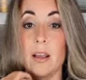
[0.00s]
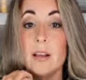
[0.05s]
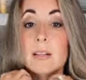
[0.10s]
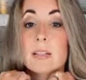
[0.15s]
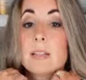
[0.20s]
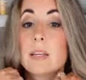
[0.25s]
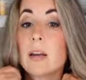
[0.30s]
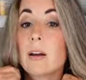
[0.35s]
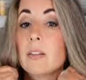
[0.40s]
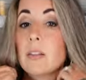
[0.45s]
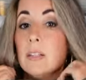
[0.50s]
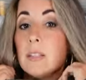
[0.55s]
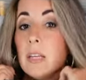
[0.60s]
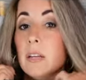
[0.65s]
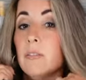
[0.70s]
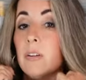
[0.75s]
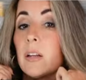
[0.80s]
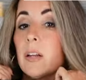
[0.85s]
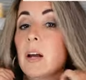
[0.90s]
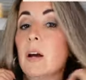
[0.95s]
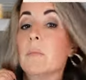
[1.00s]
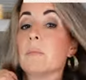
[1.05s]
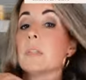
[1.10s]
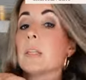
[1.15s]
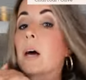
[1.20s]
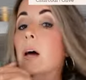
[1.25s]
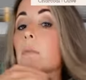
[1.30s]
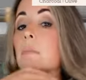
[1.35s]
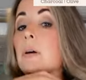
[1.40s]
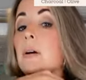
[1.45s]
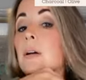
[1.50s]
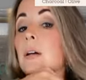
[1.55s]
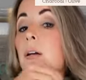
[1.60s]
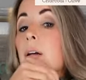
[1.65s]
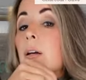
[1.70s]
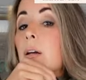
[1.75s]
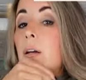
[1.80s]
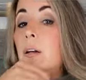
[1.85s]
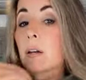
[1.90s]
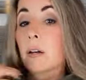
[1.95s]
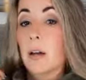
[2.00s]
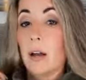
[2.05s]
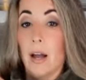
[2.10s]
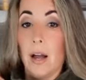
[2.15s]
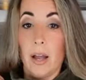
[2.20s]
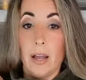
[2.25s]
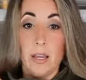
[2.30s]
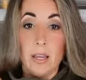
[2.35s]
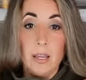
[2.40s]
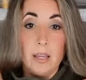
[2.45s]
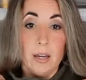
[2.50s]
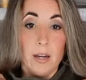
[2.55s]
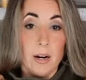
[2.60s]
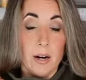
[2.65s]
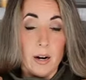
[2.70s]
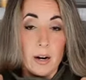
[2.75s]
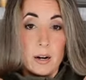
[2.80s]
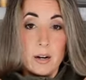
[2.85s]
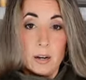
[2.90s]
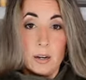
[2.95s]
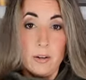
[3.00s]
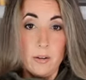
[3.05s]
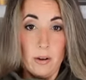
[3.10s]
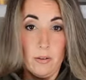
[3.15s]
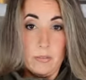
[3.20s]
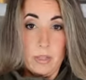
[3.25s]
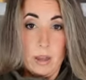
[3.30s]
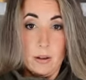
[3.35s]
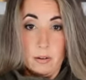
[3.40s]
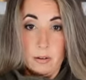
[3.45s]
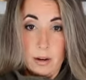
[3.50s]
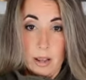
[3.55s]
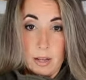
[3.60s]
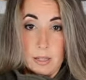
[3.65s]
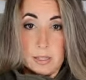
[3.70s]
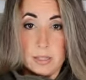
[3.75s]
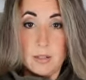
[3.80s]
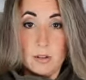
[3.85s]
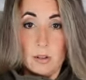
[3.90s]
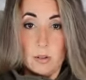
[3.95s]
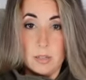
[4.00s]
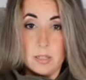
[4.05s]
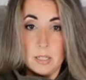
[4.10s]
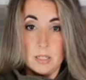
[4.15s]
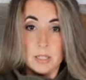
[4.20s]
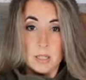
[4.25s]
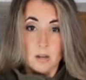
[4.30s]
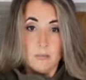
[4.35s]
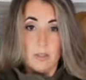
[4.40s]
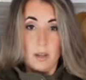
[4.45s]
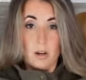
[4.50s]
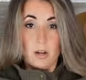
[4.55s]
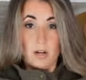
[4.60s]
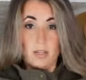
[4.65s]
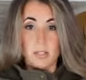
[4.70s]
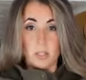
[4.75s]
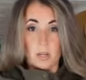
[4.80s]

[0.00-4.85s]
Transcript: See how this even comes up high here. You have that nice little detail of that hood. So